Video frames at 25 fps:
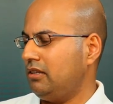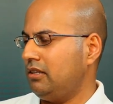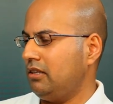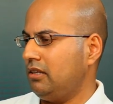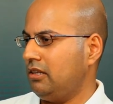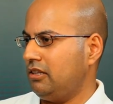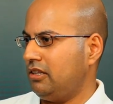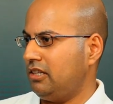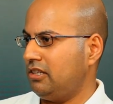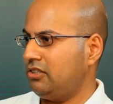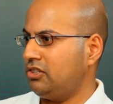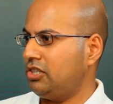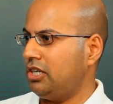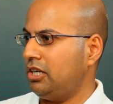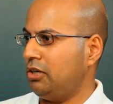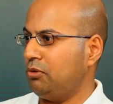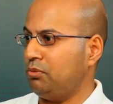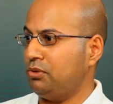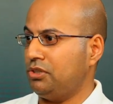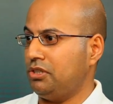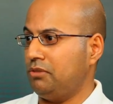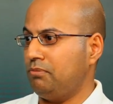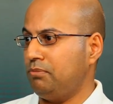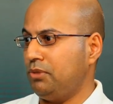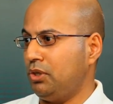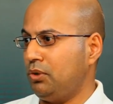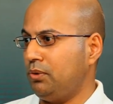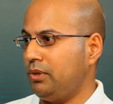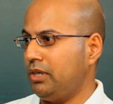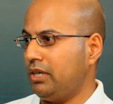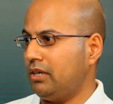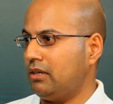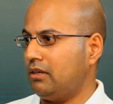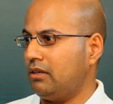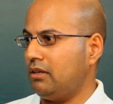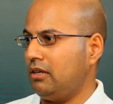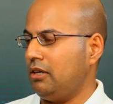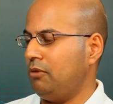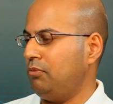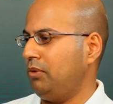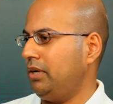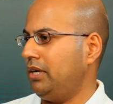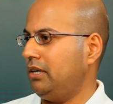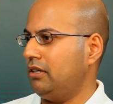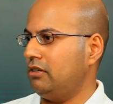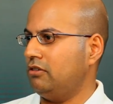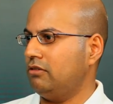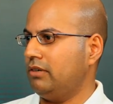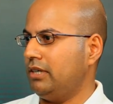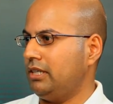This year it was in Munich, and we had
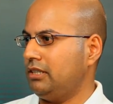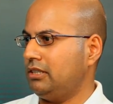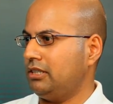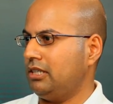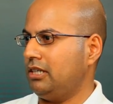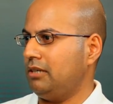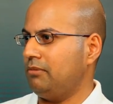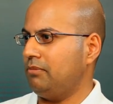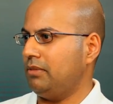a great time